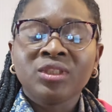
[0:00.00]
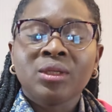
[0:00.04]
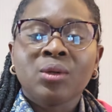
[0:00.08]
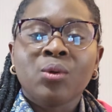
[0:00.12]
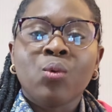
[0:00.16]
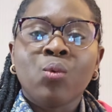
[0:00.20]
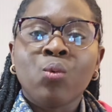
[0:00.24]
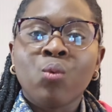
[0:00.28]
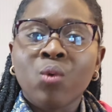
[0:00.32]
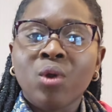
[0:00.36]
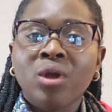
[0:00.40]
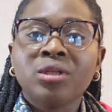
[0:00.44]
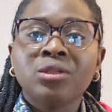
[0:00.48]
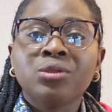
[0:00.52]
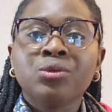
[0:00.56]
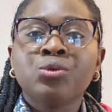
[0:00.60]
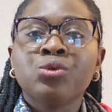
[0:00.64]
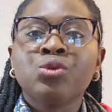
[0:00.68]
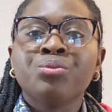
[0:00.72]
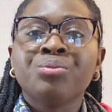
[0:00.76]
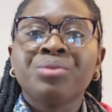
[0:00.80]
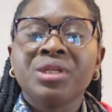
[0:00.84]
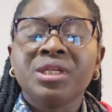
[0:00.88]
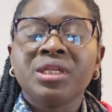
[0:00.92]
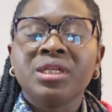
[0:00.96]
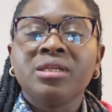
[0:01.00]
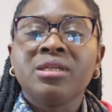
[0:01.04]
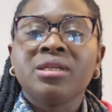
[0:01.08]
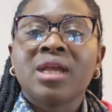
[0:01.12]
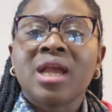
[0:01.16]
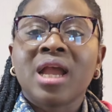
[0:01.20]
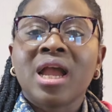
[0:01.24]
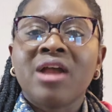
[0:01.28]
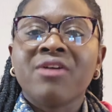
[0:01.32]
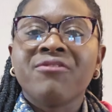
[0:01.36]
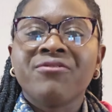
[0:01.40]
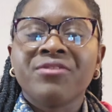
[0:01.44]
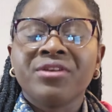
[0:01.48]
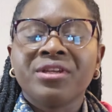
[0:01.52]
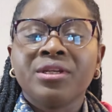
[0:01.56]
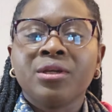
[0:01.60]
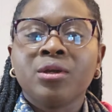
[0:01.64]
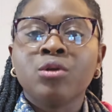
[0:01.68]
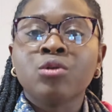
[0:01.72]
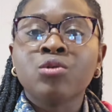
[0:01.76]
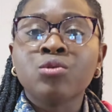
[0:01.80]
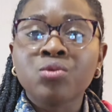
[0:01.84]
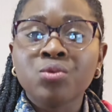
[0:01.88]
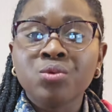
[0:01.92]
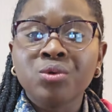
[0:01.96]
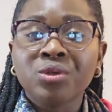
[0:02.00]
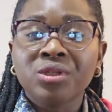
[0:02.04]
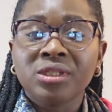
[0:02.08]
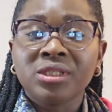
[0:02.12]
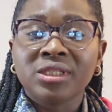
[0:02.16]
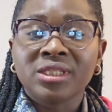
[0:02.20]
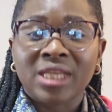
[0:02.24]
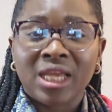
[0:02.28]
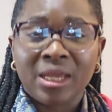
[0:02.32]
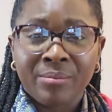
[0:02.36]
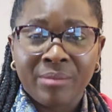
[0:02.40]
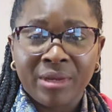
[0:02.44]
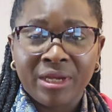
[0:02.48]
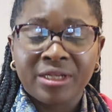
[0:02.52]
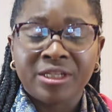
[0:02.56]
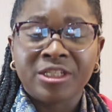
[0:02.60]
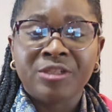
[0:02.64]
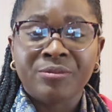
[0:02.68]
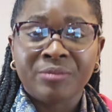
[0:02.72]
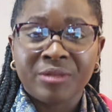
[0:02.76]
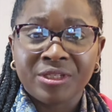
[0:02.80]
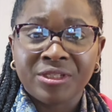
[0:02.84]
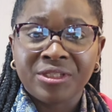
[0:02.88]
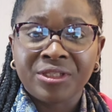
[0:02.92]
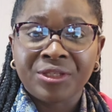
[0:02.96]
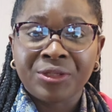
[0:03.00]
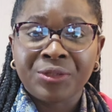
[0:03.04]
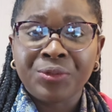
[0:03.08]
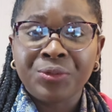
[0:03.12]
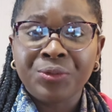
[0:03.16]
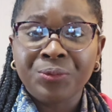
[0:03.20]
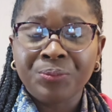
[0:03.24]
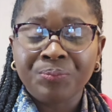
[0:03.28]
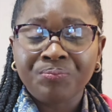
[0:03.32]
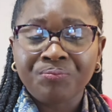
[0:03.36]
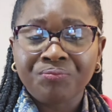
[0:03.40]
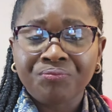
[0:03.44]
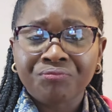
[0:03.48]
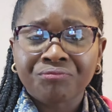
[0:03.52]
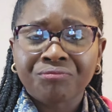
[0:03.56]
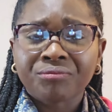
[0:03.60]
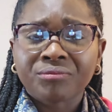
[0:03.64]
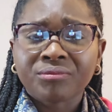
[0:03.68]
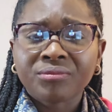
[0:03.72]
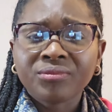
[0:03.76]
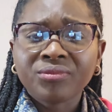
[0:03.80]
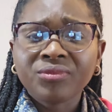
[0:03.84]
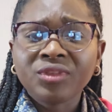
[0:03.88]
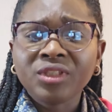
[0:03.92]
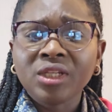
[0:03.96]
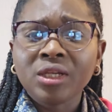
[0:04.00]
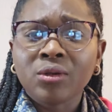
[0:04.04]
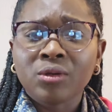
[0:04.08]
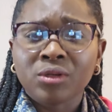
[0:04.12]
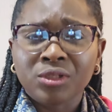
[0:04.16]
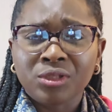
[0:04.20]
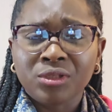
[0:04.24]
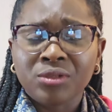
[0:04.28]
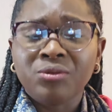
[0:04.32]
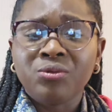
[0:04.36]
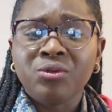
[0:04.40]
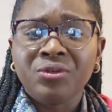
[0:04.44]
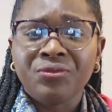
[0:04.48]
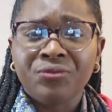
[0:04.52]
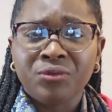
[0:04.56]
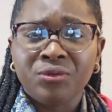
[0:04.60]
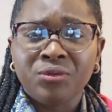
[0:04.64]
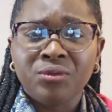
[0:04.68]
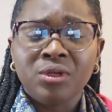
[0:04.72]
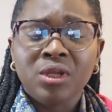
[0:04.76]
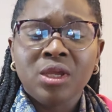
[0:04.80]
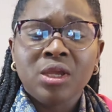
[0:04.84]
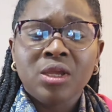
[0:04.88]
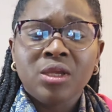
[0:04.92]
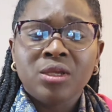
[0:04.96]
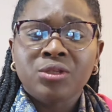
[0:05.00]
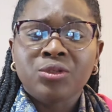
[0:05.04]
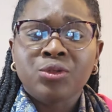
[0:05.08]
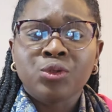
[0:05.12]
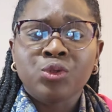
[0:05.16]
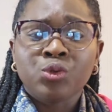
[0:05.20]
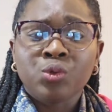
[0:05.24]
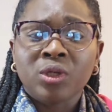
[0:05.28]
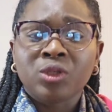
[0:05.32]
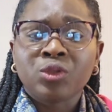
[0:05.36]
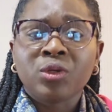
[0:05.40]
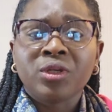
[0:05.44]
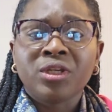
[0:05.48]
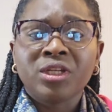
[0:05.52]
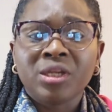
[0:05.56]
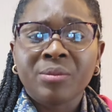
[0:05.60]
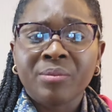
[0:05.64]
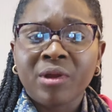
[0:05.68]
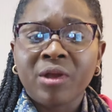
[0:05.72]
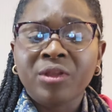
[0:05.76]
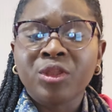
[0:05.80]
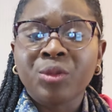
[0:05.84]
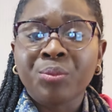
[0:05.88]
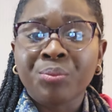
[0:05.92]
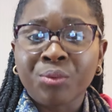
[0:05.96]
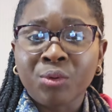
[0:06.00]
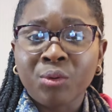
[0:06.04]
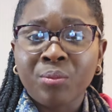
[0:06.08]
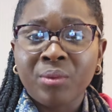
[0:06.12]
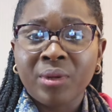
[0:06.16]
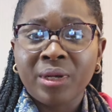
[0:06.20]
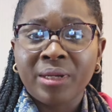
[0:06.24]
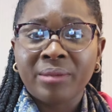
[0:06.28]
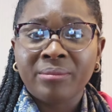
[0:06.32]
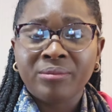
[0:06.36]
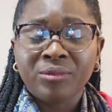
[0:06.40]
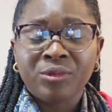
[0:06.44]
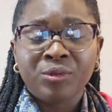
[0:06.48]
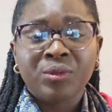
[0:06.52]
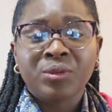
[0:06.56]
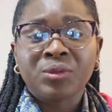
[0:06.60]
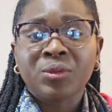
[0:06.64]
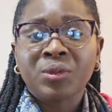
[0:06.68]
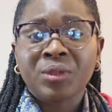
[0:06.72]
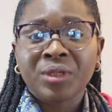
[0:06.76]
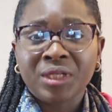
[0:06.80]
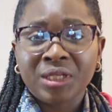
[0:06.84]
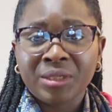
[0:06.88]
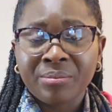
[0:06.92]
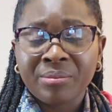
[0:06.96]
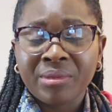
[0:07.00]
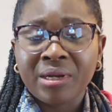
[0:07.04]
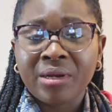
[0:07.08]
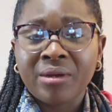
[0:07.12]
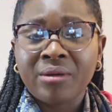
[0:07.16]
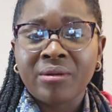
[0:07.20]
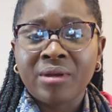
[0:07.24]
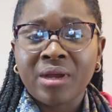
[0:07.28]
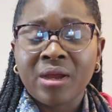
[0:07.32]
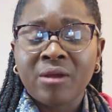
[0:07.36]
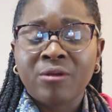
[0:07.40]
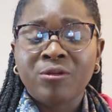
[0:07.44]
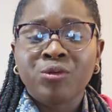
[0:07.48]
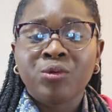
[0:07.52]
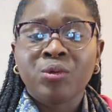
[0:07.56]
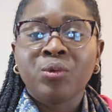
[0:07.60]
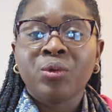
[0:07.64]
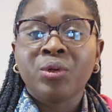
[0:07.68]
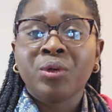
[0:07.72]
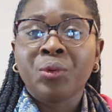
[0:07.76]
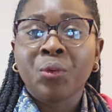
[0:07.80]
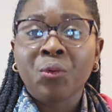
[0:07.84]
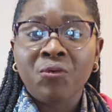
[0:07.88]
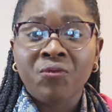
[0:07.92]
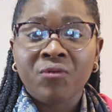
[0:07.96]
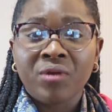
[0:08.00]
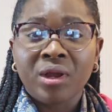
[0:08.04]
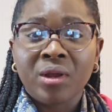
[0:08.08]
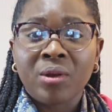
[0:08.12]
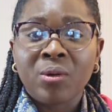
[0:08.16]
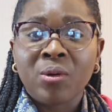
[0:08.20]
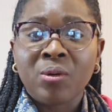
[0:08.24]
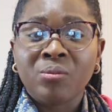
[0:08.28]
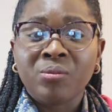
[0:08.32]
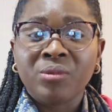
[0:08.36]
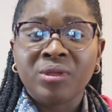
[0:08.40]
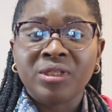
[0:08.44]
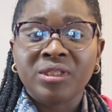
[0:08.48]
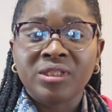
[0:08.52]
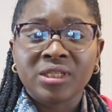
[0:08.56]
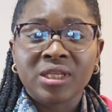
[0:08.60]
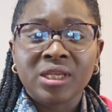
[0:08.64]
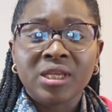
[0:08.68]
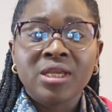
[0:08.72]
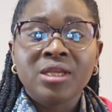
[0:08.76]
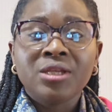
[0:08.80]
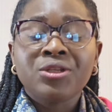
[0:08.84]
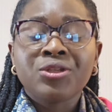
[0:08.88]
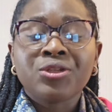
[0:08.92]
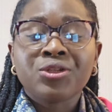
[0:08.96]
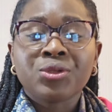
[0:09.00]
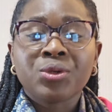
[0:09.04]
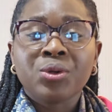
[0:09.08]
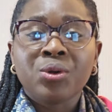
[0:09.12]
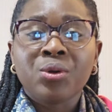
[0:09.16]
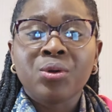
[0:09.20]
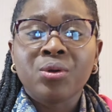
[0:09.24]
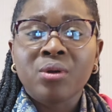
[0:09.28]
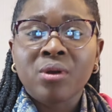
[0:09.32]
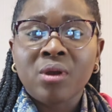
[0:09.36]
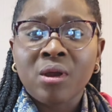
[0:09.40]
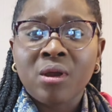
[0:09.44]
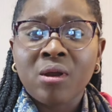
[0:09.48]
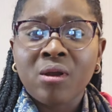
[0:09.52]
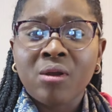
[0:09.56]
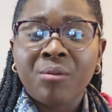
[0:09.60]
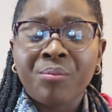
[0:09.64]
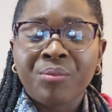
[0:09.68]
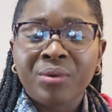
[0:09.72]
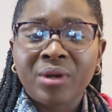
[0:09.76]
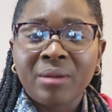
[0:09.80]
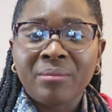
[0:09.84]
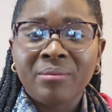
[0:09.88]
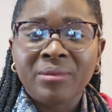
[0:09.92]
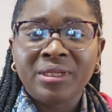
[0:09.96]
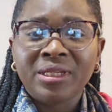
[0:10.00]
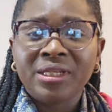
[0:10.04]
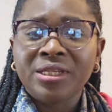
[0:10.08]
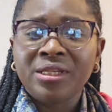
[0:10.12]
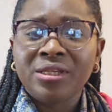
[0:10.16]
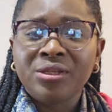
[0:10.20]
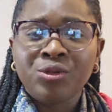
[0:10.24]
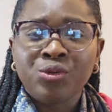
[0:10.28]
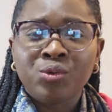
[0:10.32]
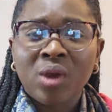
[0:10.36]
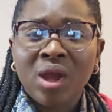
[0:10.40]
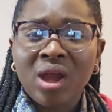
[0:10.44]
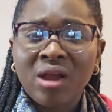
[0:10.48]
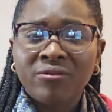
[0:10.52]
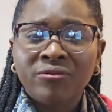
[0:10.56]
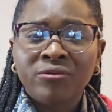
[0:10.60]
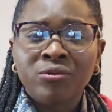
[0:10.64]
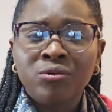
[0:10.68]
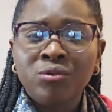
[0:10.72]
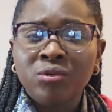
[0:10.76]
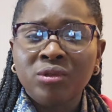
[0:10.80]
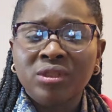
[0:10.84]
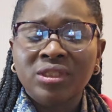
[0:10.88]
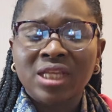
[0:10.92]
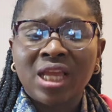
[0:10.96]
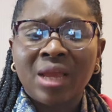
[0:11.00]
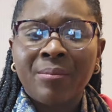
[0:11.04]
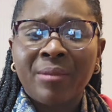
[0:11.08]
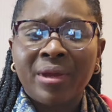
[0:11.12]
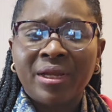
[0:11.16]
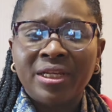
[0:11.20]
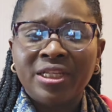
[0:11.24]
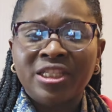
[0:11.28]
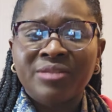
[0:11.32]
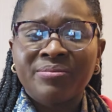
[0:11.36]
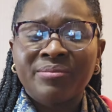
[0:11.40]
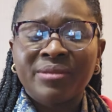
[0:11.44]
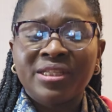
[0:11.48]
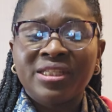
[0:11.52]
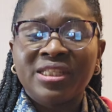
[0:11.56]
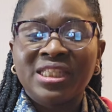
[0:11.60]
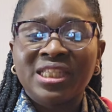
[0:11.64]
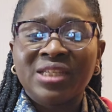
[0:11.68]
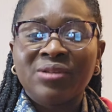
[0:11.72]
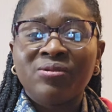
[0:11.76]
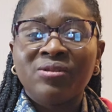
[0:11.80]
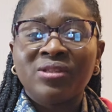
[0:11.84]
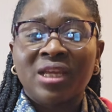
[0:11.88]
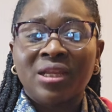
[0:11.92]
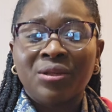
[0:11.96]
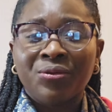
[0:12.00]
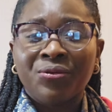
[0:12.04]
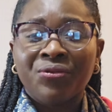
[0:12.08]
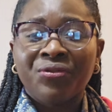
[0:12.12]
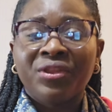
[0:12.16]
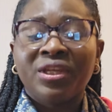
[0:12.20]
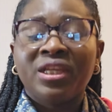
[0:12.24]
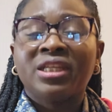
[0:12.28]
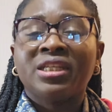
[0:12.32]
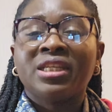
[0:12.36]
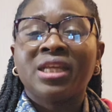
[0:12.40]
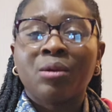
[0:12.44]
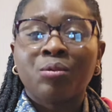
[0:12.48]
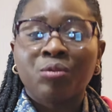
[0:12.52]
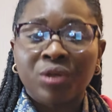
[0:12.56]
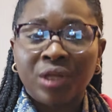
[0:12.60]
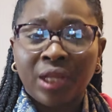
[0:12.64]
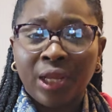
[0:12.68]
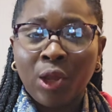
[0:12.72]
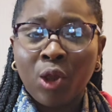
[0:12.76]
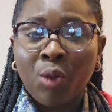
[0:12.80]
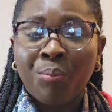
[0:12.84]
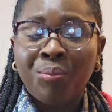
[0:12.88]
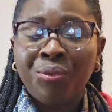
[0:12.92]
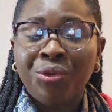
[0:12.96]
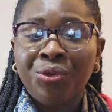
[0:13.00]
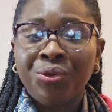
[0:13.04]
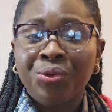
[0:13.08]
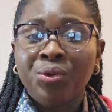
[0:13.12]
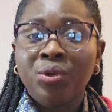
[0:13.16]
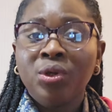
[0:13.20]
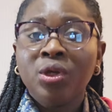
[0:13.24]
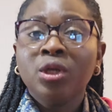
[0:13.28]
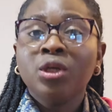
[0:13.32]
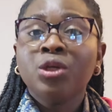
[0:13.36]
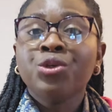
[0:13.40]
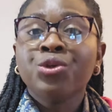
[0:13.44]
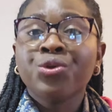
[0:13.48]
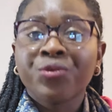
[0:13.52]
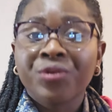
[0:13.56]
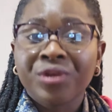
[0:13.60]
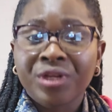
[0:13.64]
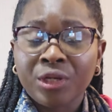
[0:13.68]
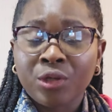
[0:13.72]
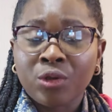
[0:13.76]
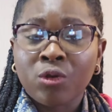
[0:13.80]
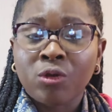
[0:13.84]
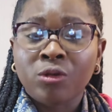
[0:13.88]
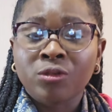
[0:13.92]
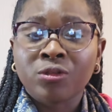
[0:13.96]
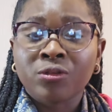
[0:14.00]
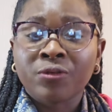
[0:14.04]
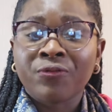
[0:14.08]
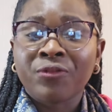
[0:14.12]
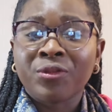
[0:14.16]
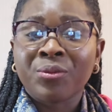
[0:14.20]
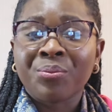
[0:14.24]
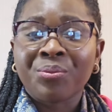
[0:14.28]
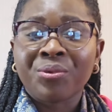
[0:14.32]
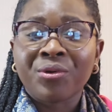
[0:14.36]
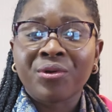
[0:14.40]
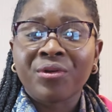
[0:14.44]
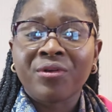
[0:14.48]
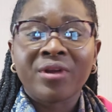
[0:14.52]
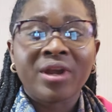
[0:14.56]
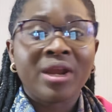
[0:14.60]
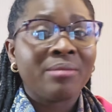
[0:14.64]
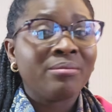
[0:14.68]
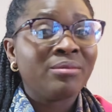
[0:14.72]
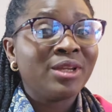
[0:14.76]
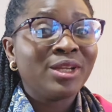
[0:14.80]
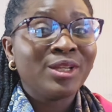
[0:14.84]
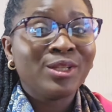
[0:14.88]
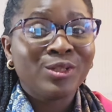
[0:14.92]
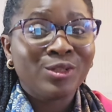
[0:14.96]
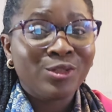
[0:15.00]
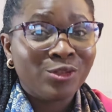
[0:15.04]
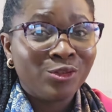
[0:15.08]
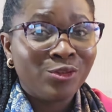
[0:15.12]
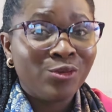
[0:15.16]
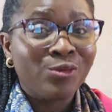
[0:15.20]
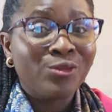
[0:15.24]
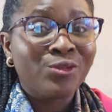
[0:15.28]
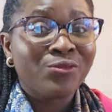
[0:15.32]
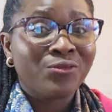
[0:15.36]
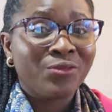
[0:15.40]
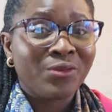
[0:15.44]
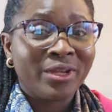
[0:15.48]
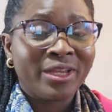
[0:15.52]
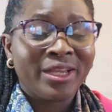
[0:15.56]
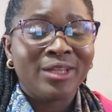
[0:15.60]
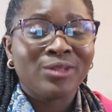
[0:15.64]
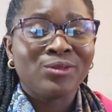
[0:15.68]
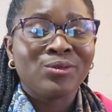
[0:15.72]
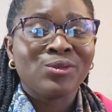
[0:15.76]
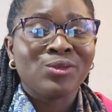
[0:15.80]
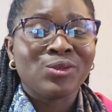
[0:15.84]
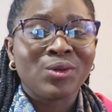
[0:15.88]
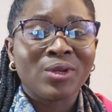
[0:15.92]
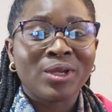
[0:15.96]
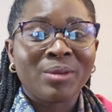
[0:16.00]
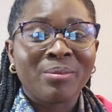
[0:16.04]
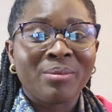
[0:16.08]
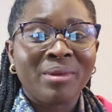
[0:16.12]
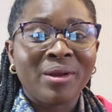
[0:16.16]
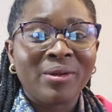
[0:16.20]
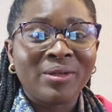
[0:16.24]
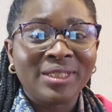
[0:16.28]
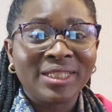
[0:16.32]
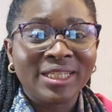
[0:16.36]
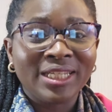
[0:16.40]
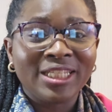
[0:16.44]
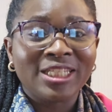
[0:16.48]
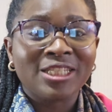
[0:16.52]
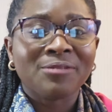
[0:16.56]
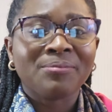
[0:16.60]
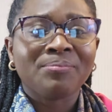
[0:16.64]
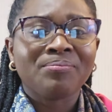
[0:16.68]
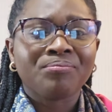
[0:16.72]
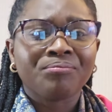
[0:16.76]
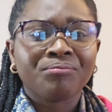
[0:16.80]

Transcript: One could be having a good time management skill, because even so, you are talking about the problem, you're talking about how you're going to overcome it. So probably you have good time management skills and you think that would help you during the course of the program. Don't forget to talk about it.